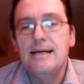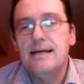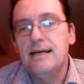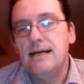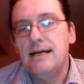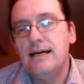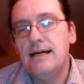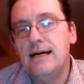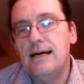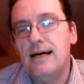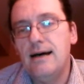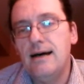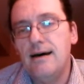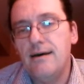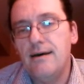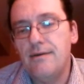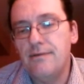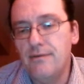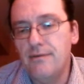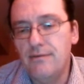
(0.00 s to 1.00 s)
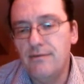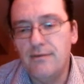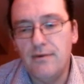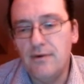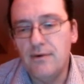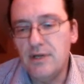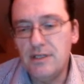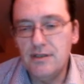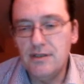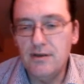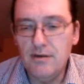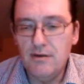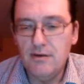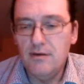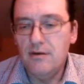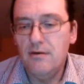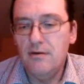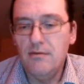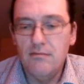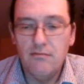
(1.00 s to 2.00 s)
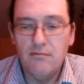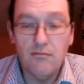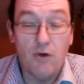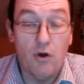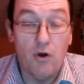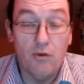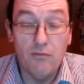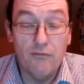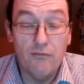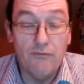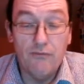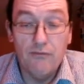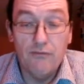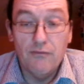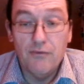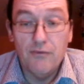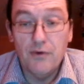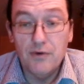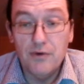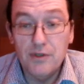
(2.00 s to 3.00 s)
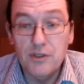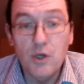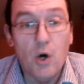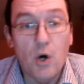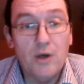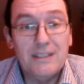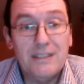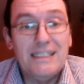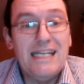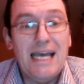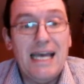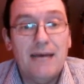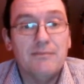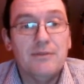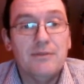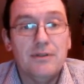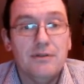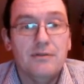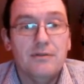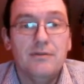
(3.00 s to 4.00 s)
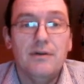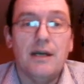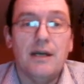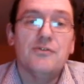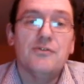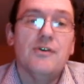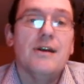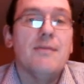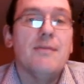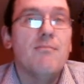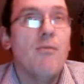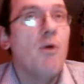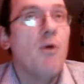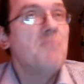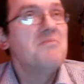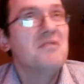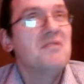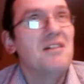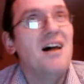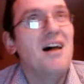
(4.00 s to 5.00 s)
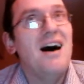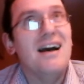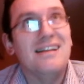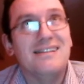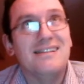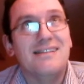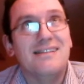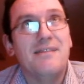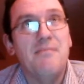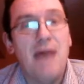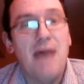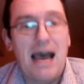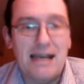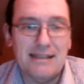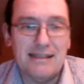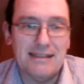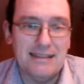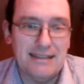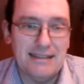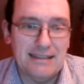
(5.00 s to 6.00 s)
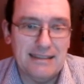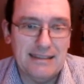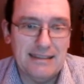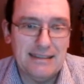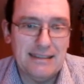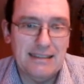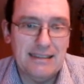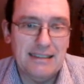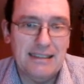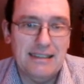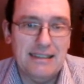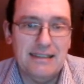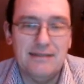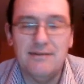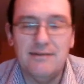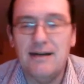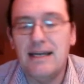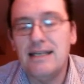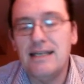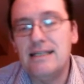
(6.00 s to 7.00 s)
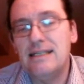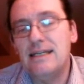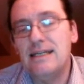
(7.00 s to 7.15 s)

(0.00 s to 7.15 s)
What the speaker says: there is no attempt to actually mobilize the masses, right?